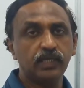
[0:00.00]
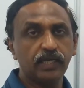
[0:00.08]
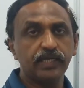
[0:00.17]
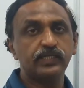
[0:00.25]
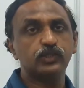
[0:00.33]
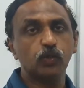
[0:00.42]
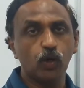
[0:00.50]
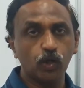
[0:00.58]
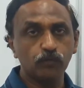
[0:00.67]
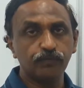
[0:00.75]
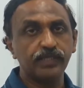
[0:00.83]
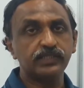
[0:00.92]
is
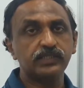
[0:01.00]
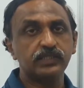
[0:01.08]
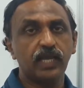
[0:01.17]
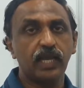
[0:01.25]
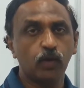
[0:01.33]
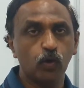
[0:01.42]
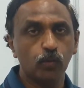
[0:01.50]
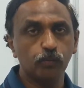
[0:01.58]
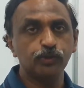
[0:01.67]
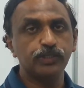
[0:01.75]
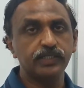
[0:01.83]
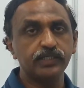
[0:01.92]
always a
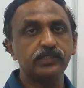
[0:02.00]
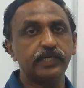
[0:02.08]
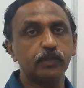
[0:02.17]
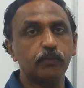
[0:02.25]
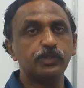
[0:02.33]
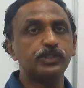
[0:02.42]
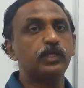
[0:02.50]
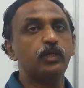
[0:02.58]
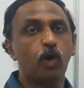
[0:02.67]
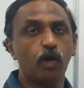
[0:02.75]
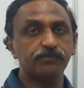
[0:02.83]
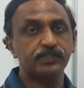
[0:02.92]
homogeneous
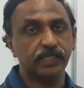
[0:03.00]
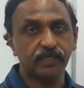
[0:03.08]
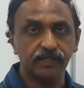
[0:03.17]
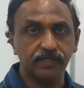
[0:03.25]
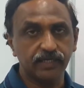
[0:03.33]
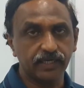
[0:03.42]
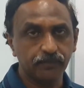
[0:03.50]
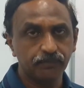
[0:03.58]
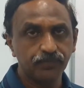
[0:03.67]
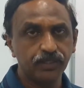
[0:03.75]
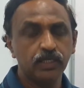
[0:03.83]
equation of second degree.